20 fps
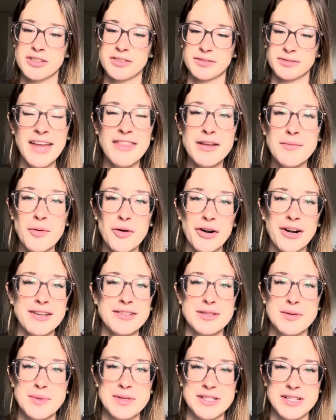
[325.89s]
In the mornings,
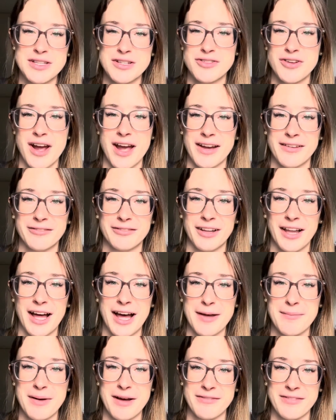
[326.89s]
we went to the Dragonfly
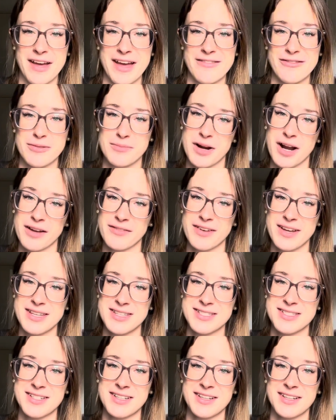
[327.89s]
buffet for breakfast.